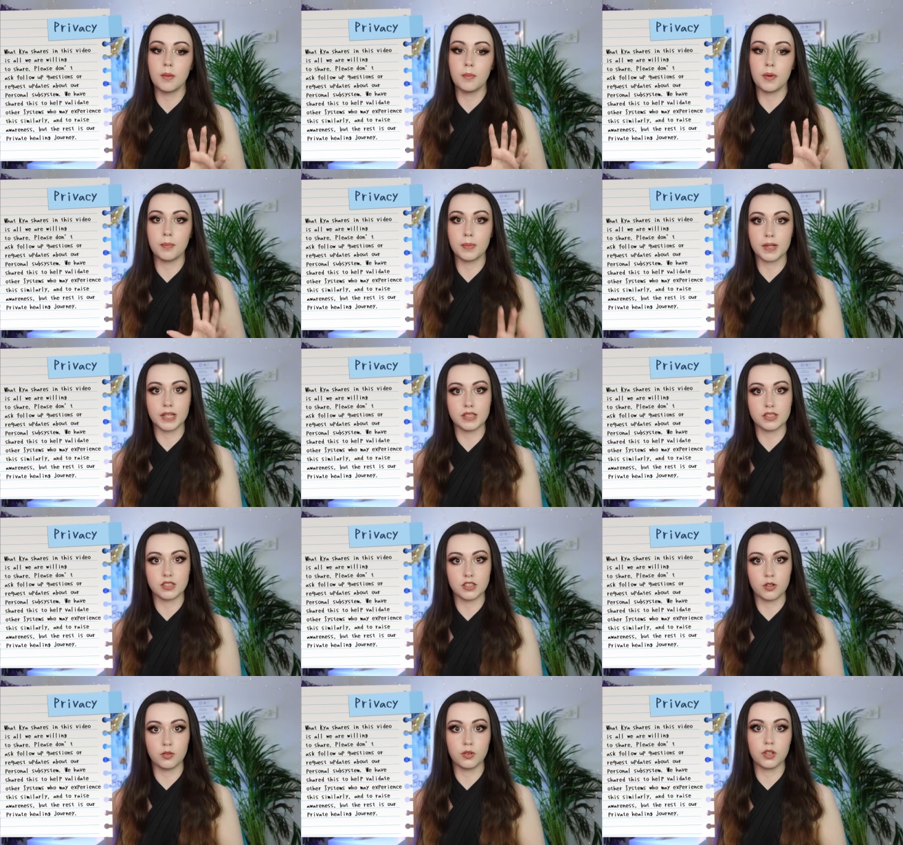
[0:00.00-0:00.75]
but
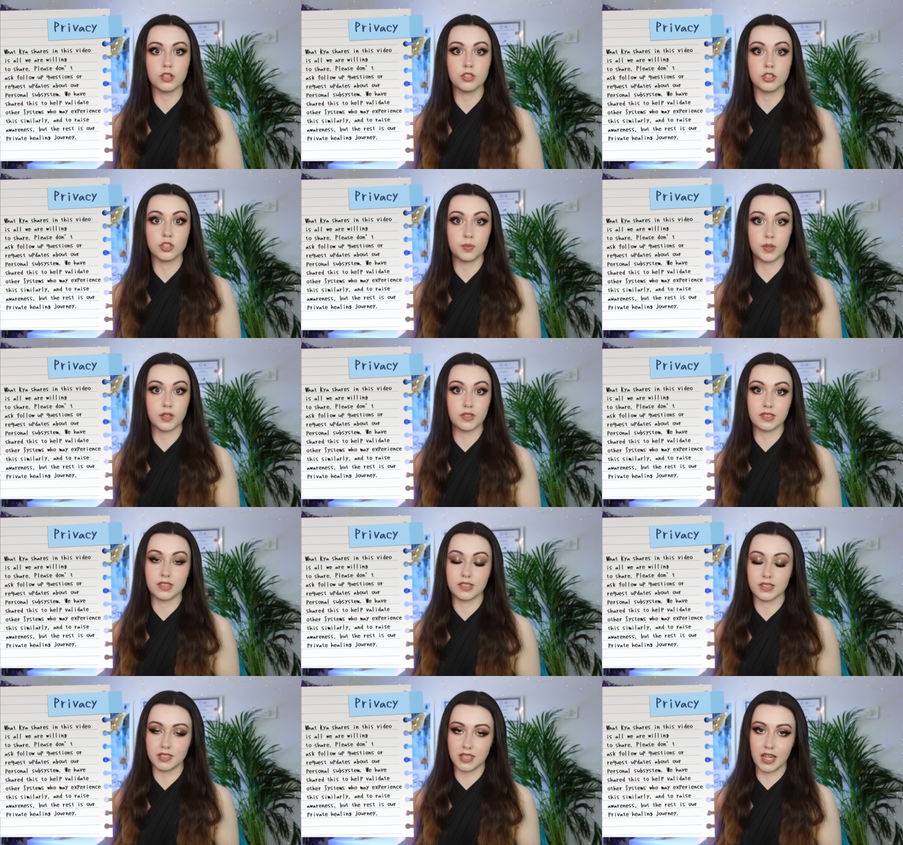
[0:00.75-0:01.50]
please know that just because
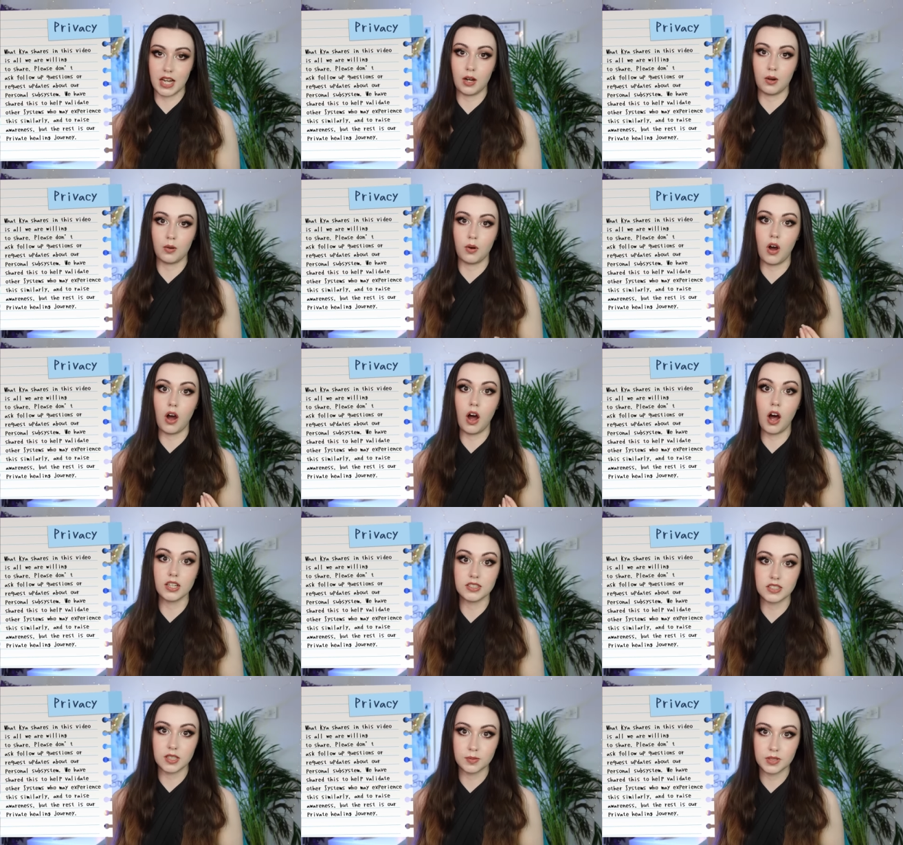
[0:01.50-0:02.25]
this is how
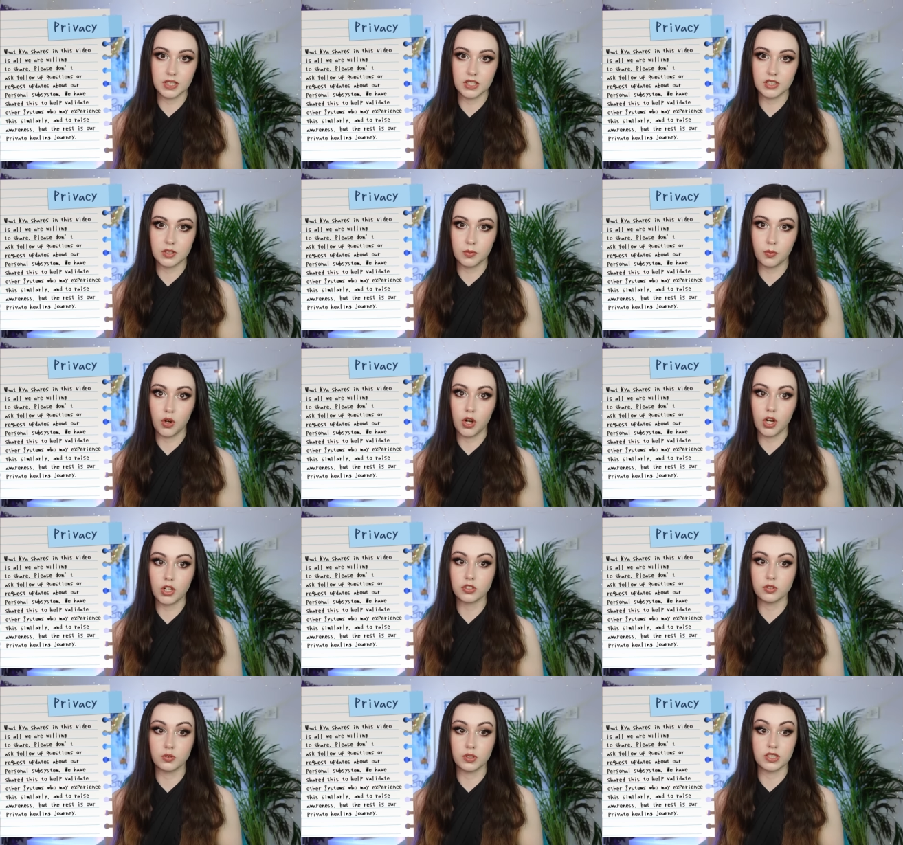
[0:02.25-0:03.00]
our subsystem
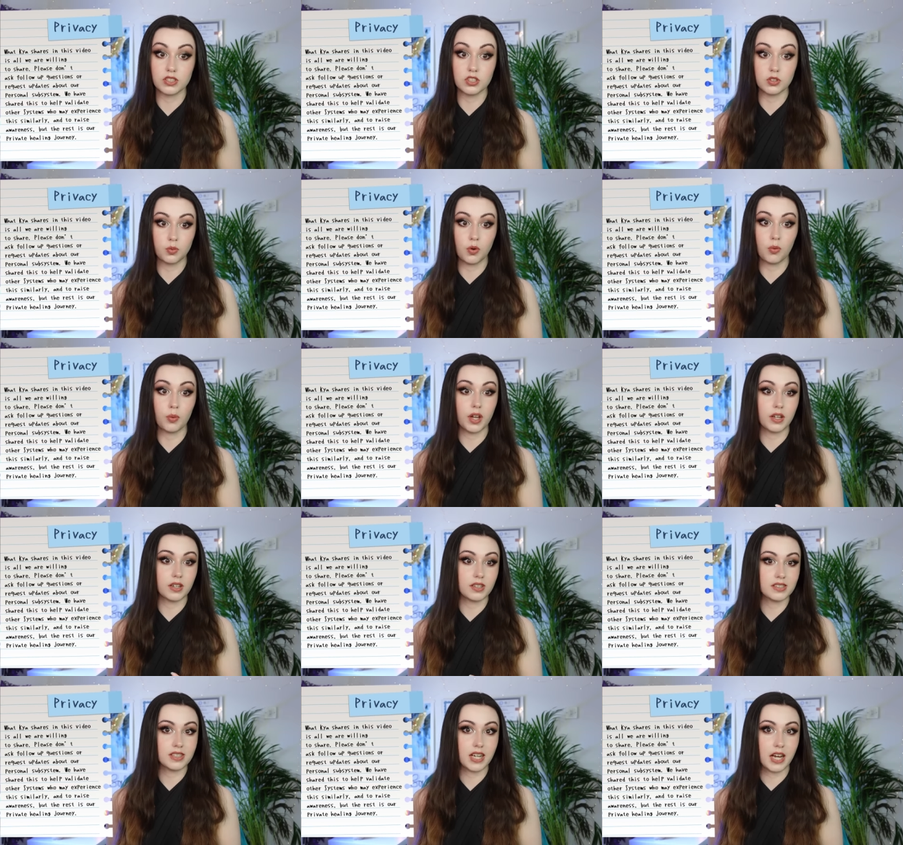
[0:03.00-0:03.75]
works, or this is what we
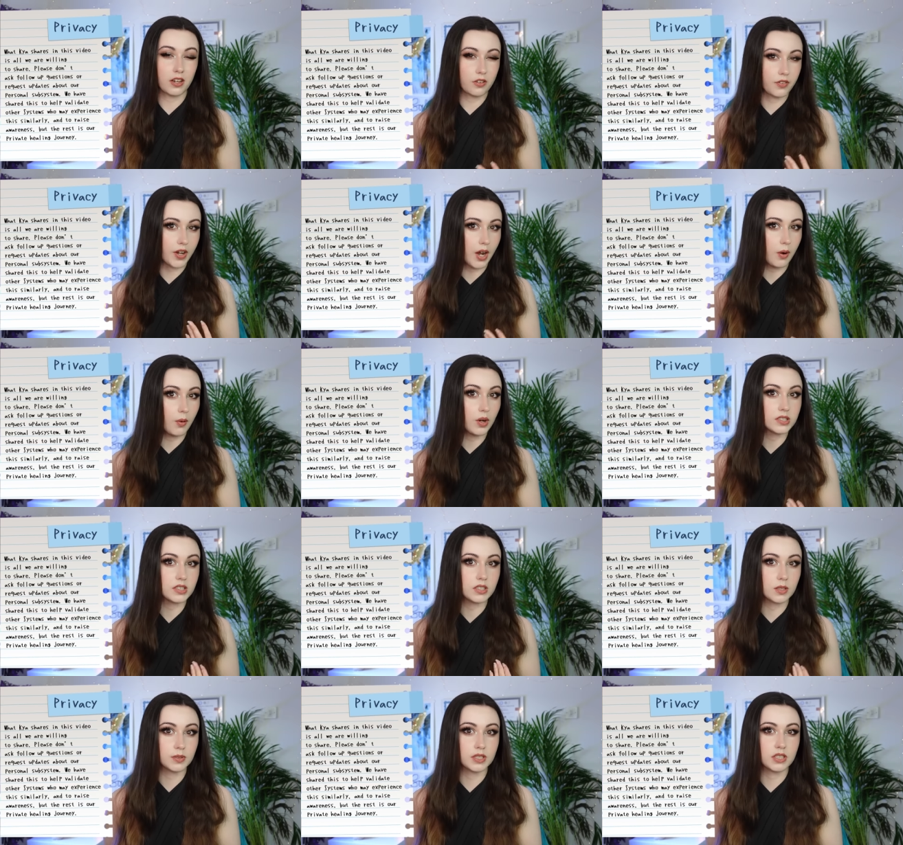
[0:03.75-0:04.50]
understand of how our
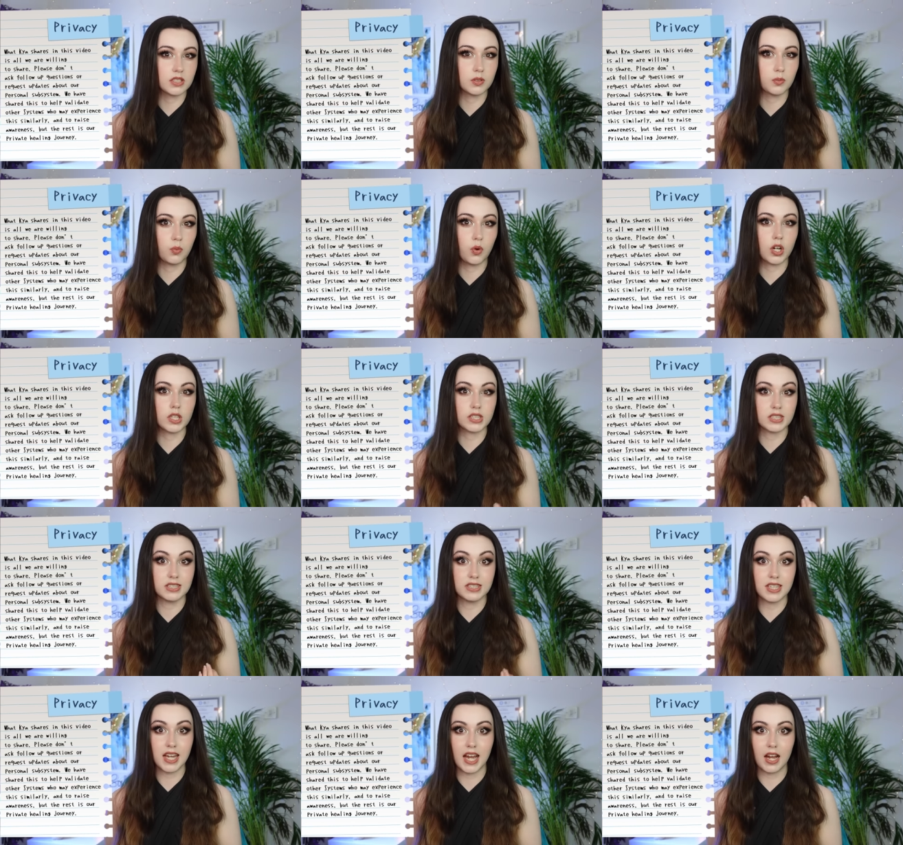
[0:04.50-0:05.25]
subsystem works
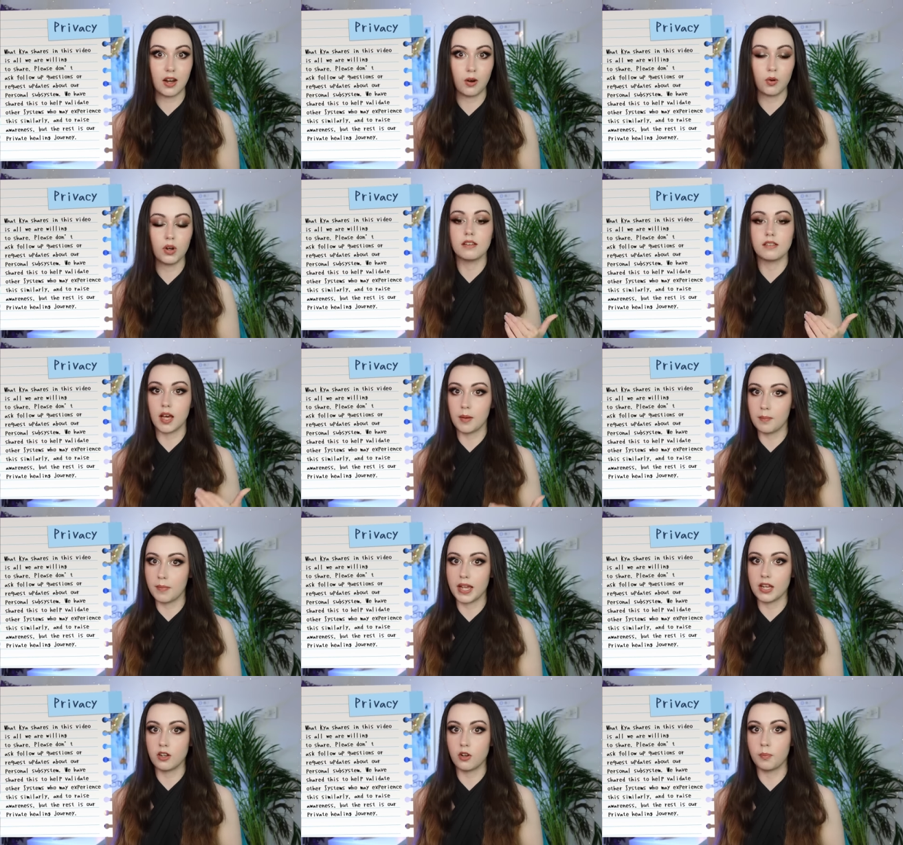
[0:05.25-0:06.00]
now, that
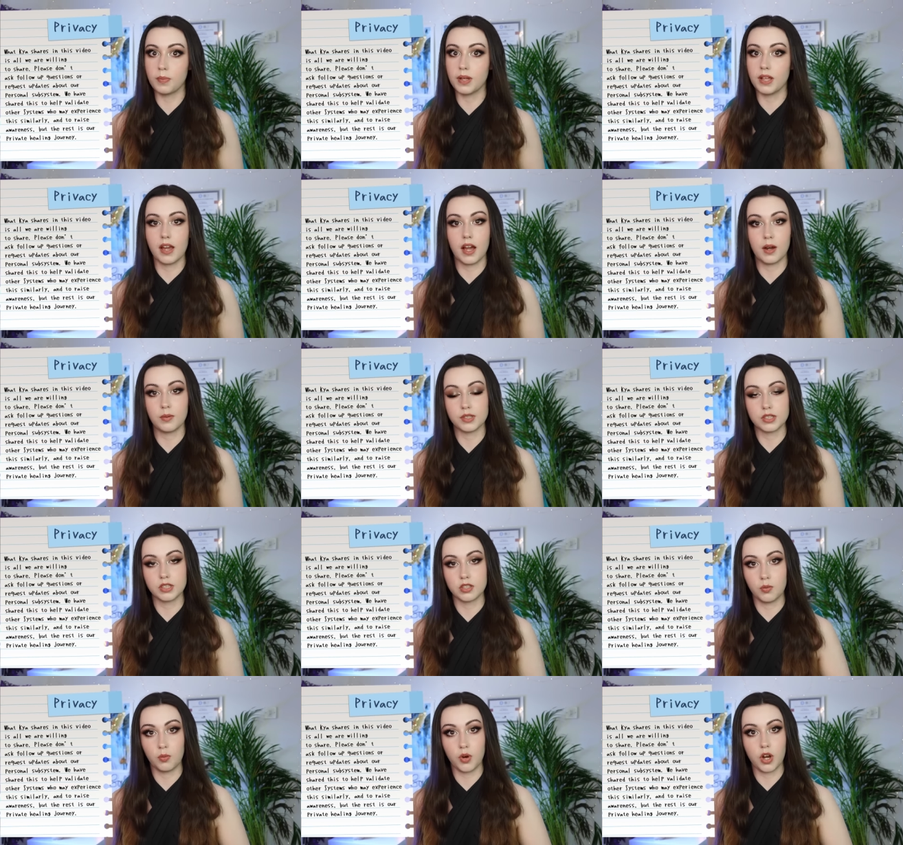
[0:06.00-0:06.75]
may not be how it's
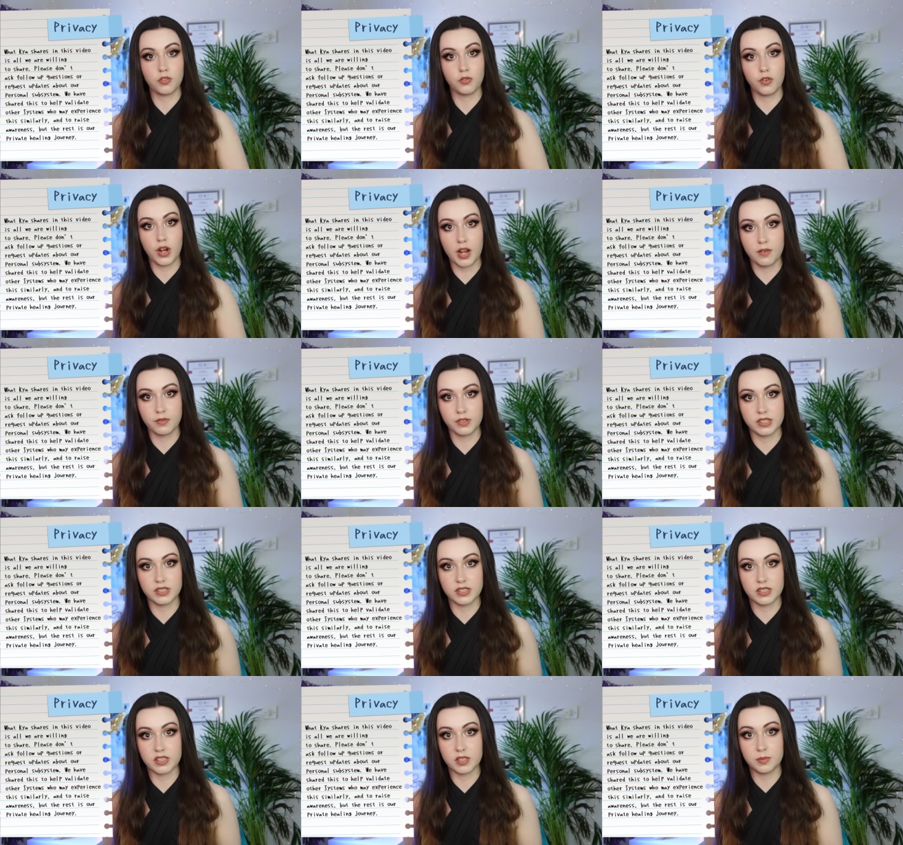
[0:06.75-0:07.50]
going to work for every
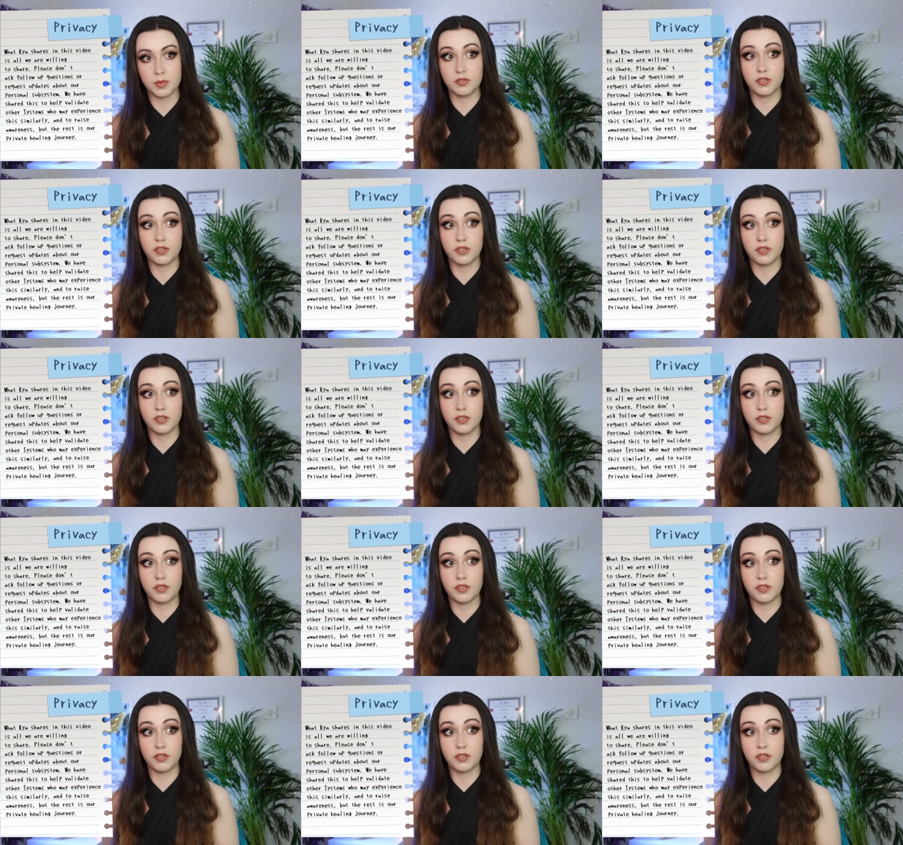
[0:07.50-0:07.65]
system.